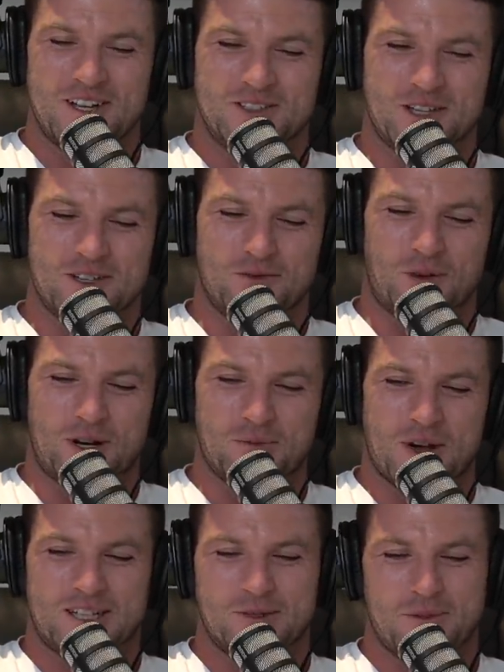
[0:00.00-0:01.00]
So you've won
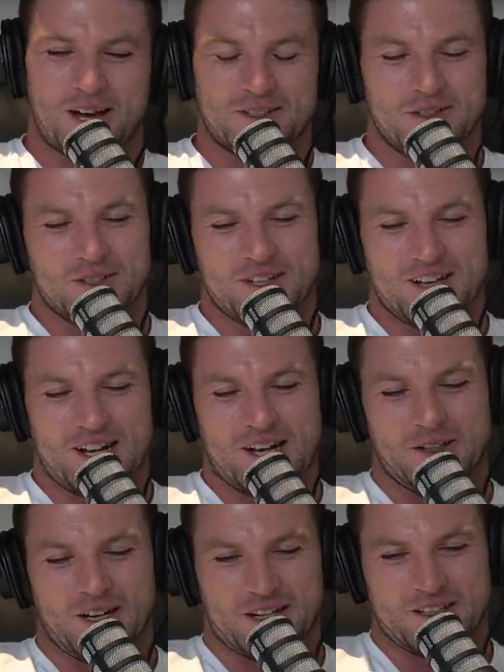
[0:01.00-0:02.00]
back-to-back, New
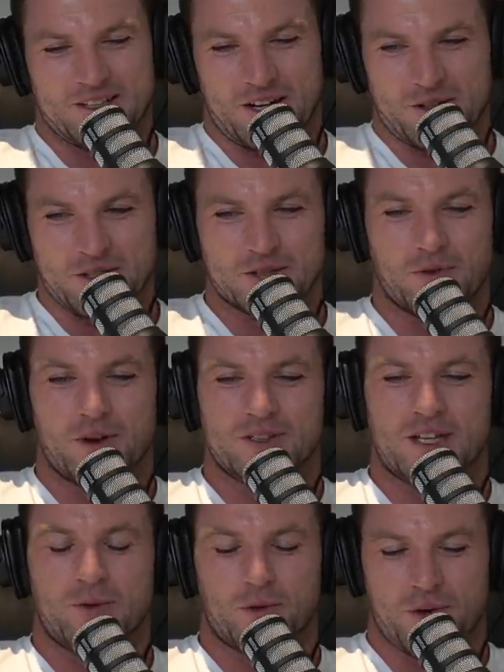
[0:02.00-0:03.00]
South Wales
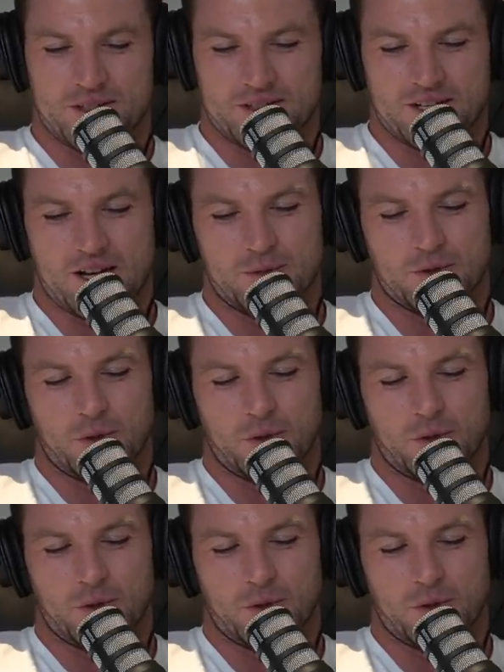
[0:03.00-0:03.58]
Cup, Queensland Cup.